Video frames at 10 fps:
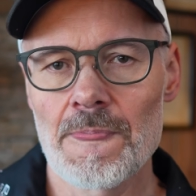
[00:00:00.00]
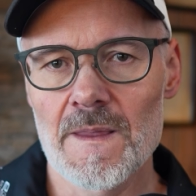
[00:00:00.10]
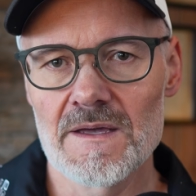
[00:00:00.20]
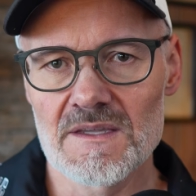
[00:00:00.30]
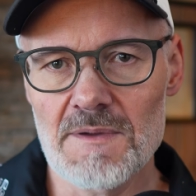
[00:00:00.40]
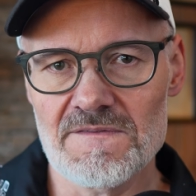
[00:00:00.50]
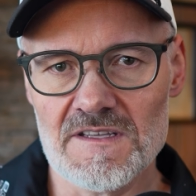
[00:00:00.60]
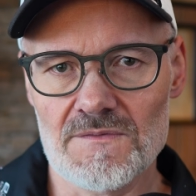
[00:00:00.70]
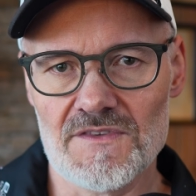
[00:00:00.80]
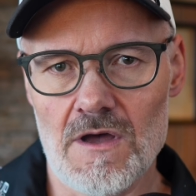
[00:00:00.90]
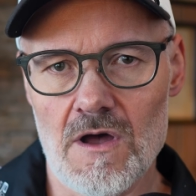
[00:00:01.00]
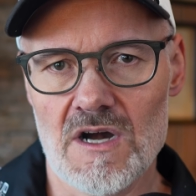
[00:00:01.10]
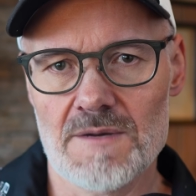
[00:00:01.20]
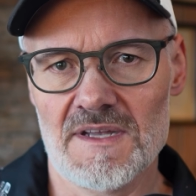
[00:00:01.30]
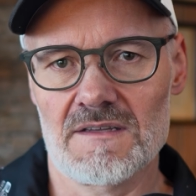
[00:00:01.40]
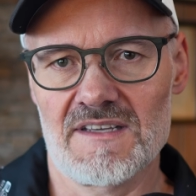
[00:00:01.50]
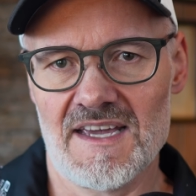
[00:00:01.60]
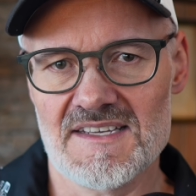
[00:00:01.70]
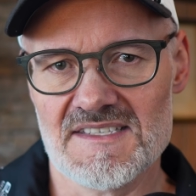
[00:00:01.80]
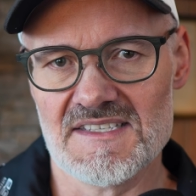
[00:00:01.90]
The benefit of the hard metal
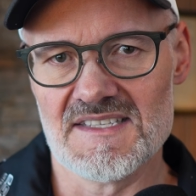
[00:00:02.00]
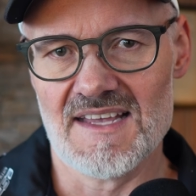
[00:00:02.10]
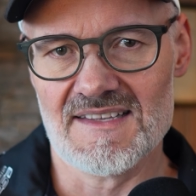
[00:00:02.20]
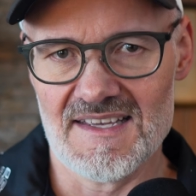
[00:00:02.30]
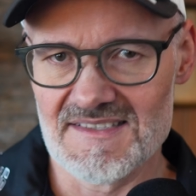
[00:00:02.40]
case is that it's